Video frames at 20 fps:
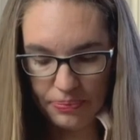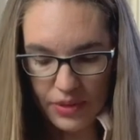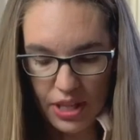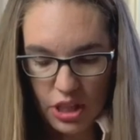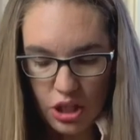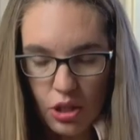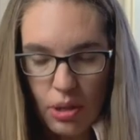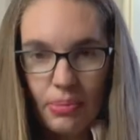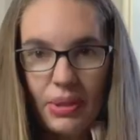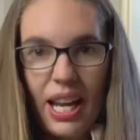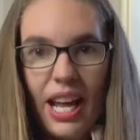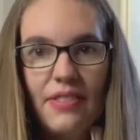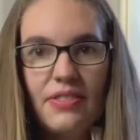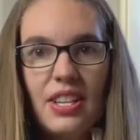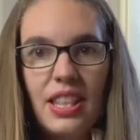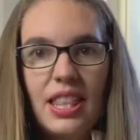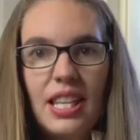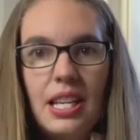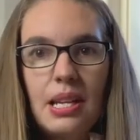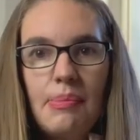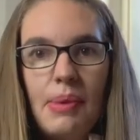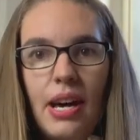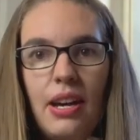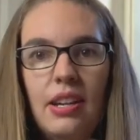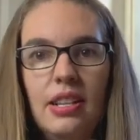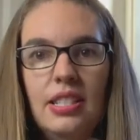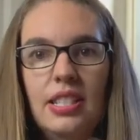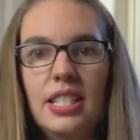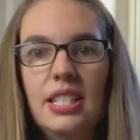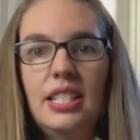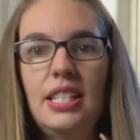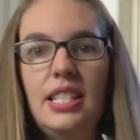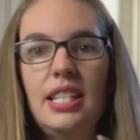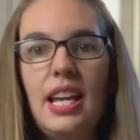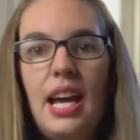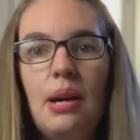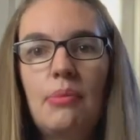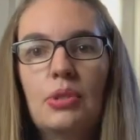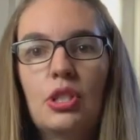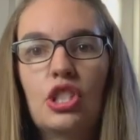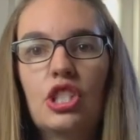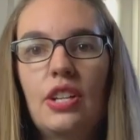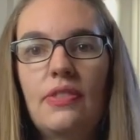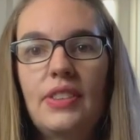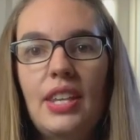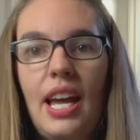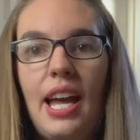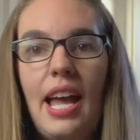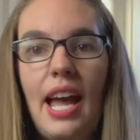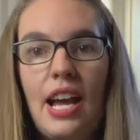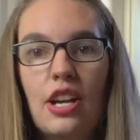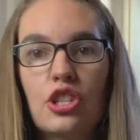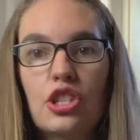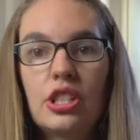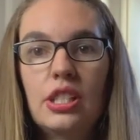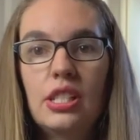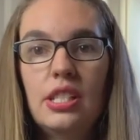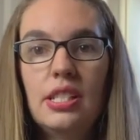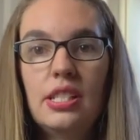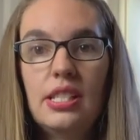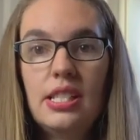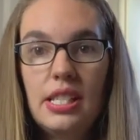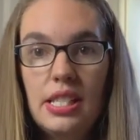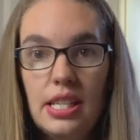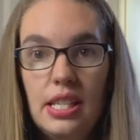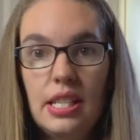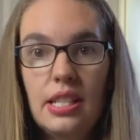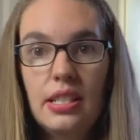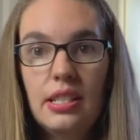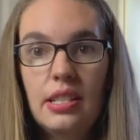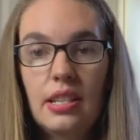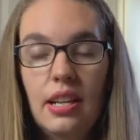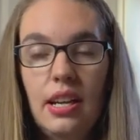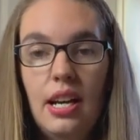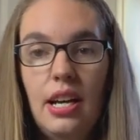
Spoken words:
And so I'm gonna have to think about it to see how much stuff that I actually need,